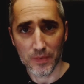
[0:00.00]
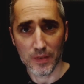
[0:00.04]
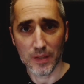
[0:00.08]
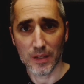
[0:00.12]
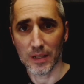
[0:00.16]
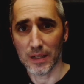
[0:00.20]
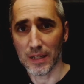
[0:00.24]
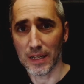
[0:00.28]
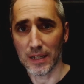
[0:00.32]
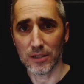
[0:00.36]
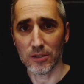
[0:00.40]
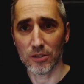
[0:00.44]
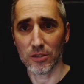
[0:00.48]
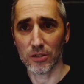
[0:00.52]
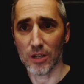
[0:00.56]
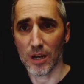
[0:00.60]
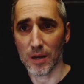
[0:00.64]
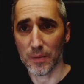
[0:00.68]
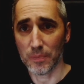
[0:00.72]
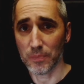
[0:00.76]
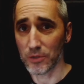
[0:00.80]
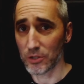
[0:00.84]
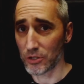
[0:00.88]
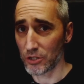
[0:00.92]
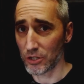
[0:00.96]
let's
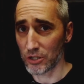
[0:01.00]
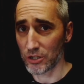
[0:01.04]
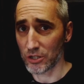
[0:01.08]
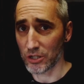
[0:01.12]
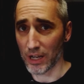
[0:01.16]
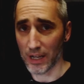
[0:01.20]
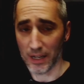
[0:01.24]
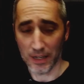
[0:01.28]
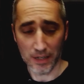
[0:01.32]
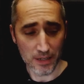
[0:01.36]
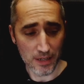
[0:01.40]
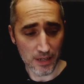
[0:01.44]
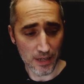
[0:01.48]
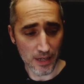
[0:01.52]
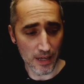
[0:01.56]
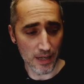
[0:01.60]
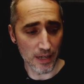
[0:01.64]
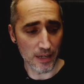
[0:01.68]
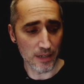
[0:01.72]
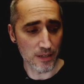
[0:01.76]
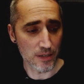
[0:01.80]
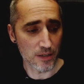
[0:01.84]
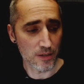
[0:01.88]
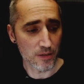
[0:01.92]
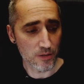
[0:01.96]
stop the chit chat
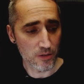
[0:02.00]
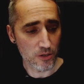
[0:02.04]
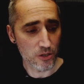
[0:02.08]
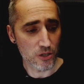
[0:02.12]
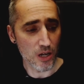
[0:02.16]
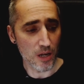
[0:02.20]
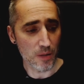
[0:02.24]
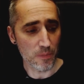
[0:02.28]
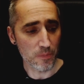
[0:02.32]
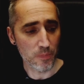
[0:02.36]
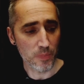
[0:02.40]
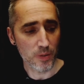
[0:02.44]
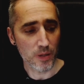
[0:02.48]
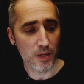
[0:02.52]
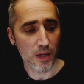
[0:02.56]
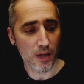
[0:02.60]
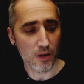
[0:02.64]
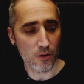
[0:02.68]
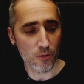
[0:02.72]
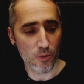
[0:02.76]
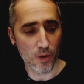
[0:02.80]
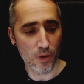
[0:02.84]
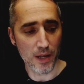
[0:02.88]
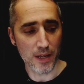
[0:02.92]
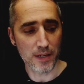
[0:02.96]
and jump
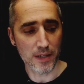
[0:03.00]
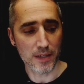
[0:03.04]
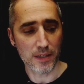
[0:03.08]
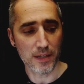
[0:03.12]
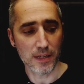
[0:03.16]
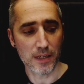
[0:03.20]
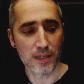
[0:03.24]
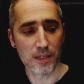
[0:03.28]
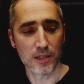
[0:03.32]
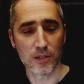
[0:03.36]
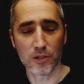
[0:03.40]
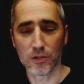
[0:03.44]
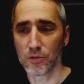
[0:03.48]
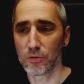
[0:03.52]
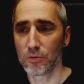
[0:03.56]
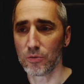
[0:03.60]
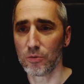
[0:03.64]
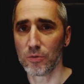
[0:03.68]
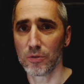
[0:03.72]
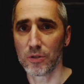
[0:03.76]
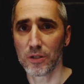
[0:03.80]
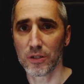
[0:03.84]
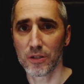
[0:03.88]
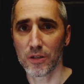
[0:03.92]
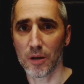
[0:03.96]
right into
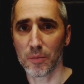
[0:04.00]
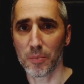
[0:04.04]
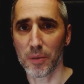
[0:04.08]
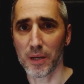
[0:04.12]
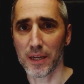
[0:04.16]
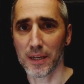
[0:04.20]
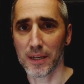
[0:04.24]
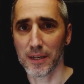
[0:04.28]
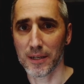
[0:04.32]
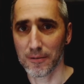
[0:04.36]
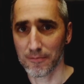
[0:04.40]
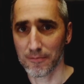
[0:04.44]
the topic.